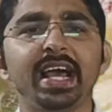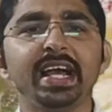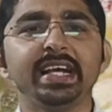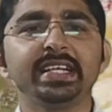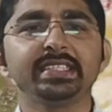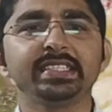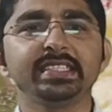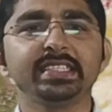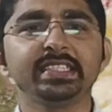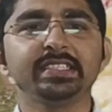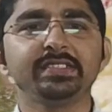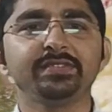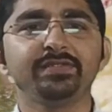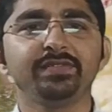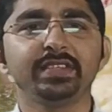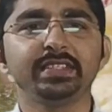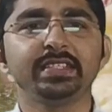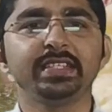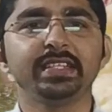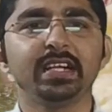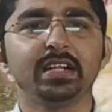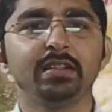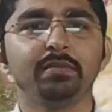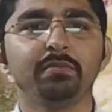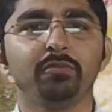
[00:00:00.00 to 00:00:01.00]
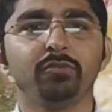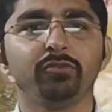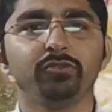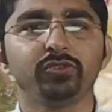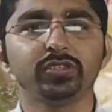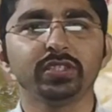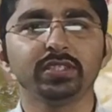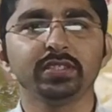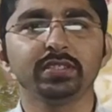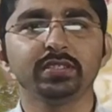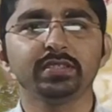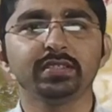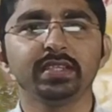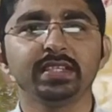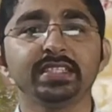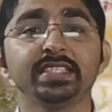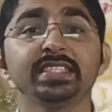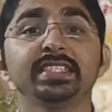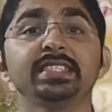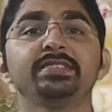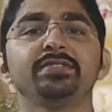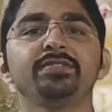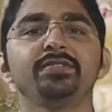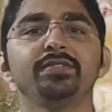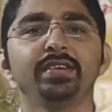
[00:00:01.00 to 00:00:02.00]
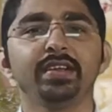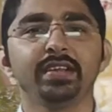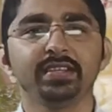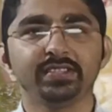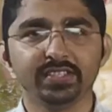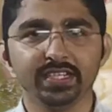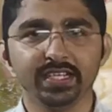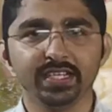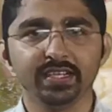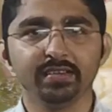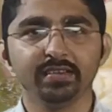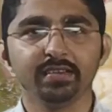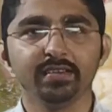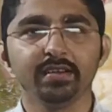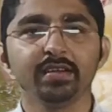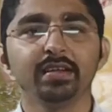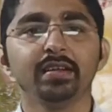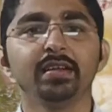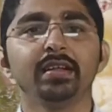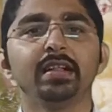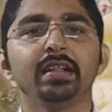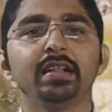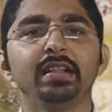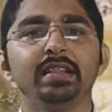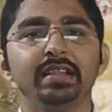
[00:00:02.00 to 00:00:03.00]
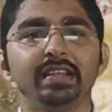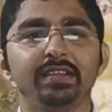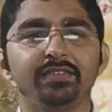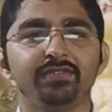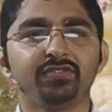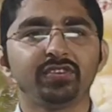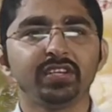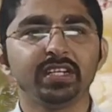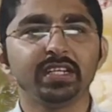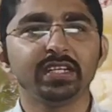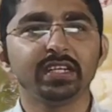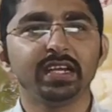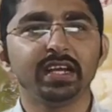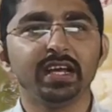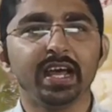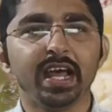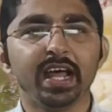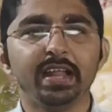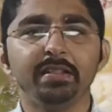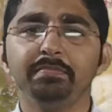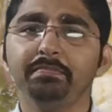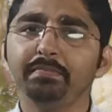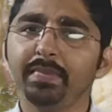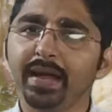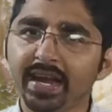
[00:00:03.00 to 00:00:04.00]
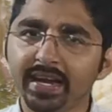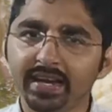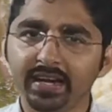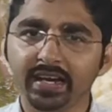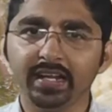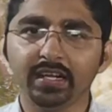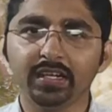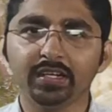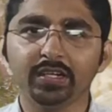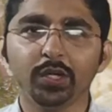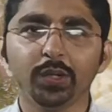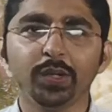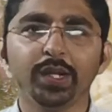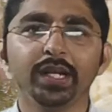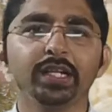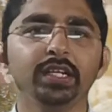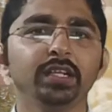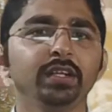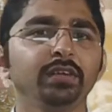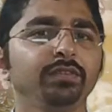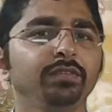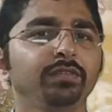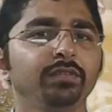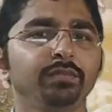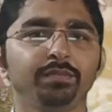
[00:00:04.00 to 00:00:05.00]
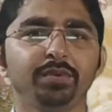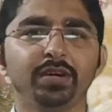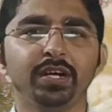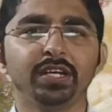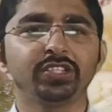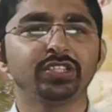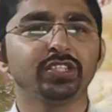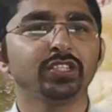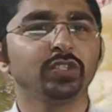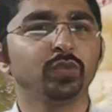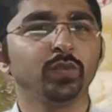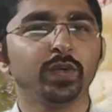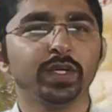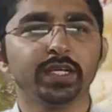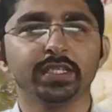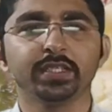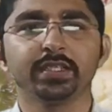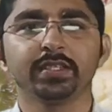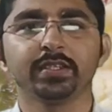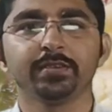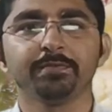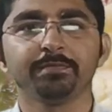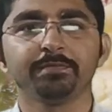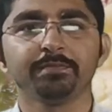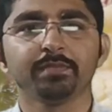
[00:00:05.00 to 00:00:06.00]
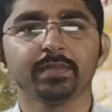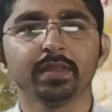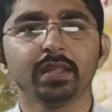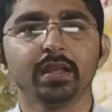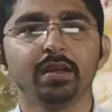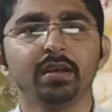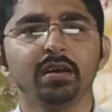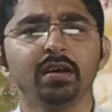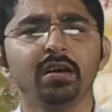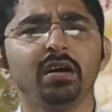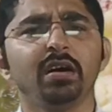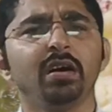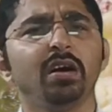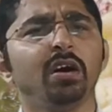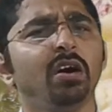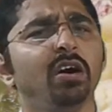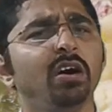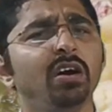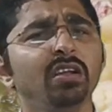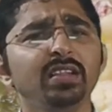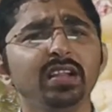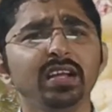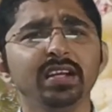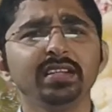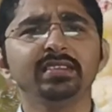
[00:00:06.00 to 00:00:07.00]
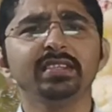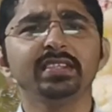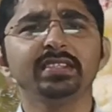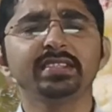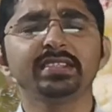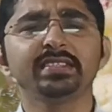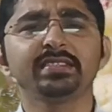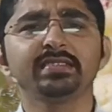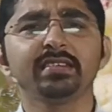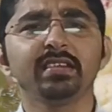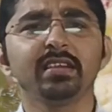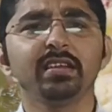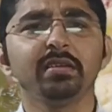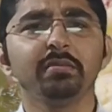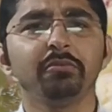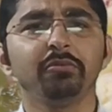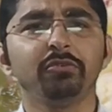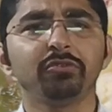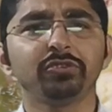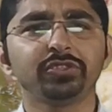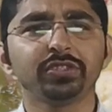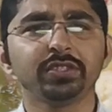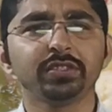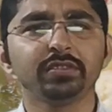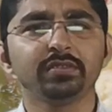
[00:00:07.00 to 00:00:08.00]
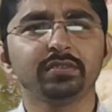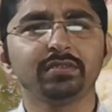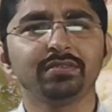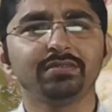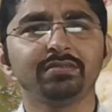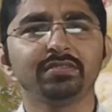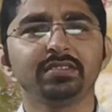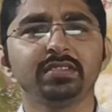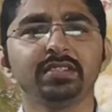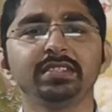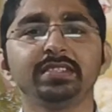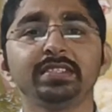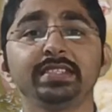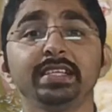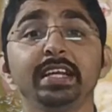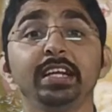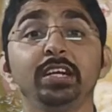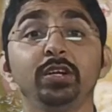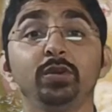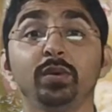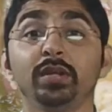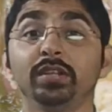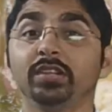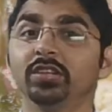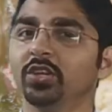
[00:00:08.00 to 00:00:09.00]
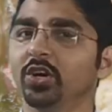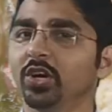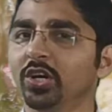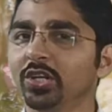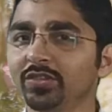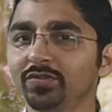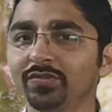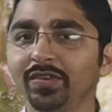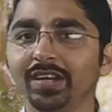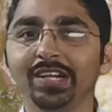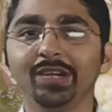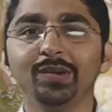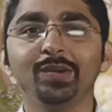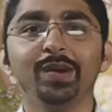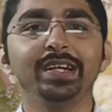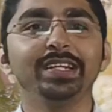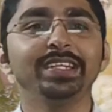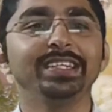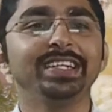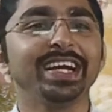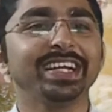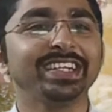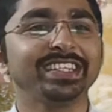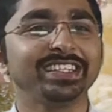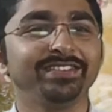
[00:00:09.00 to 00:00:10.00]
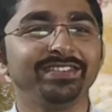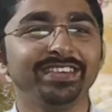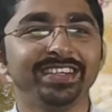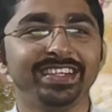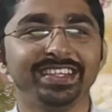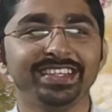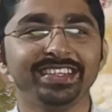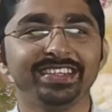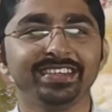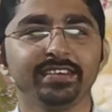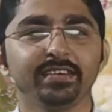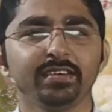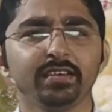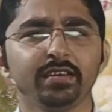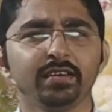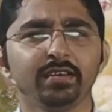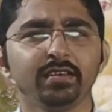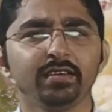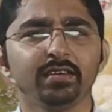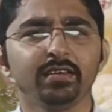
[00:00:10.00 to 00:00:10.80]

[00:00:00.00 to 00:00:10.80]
excess physical motion such as reaching, lifting and bending during the production work. All unnecessary motion results into a non-value added activity.